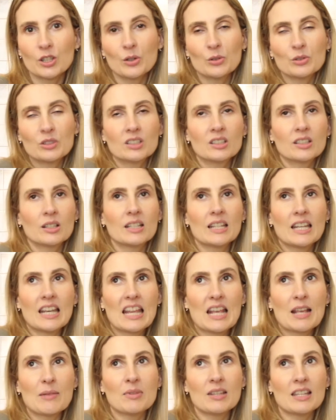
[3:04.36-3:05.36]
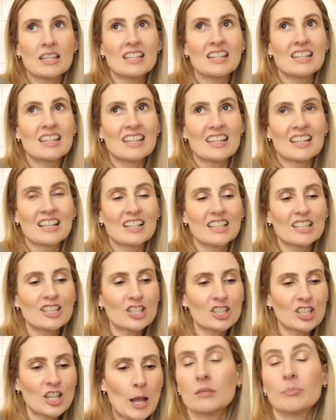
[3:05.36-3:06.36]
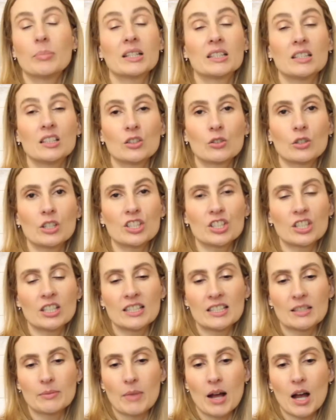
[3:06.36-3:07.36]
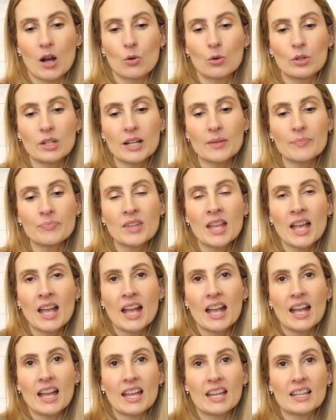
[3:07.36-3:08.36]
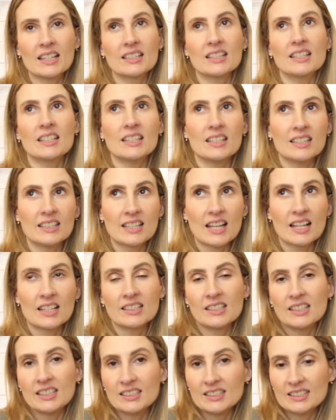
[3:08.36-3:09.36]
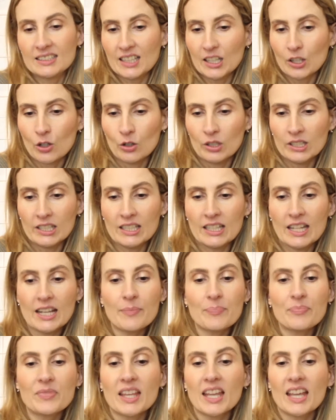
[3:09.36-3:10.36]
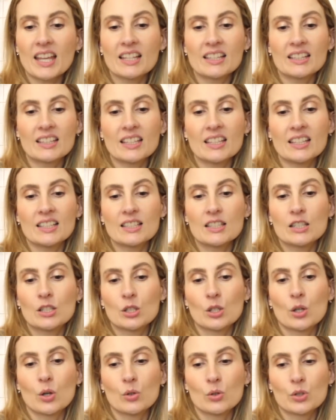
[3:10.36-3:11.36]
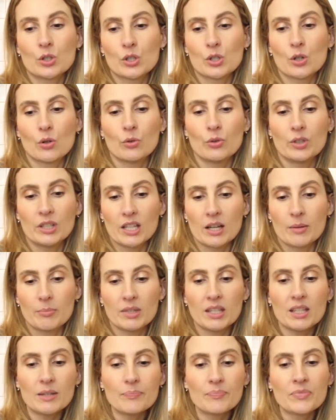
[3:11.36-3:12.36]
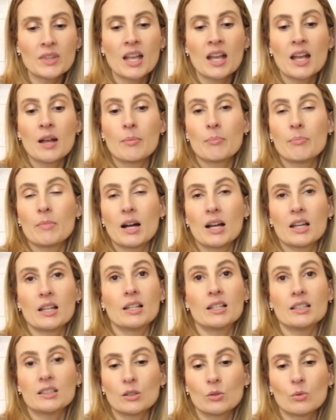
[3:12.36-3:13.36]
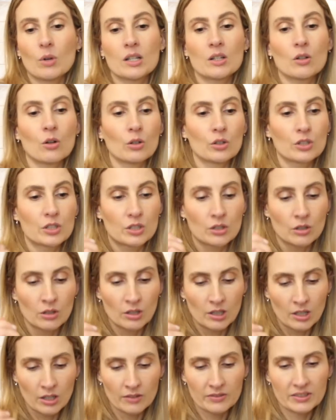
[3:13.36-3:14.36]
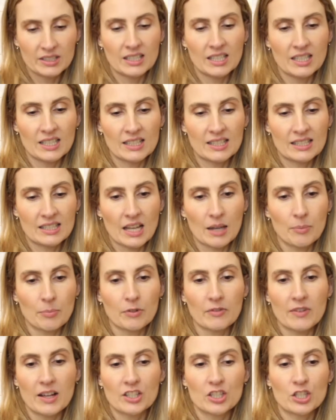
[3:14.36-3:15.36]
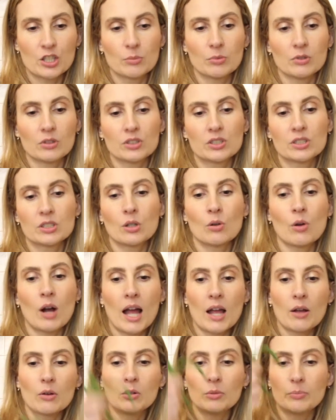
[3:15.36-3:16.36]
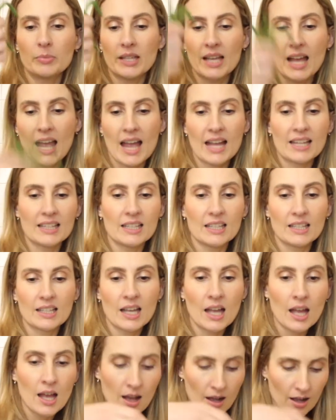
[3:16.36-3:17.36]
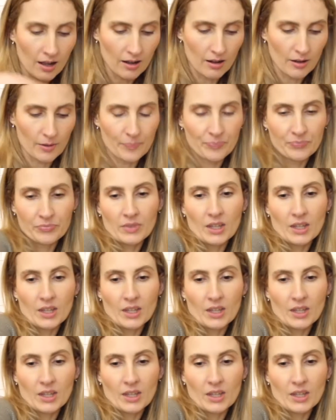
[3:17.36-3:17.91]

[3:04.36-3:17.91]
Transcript: know the name in English, but in Croatian is mahune, and in Italian it's tegoline, and it's so, so yummy. My little one also loves this type of vegetables, so I will be adding um,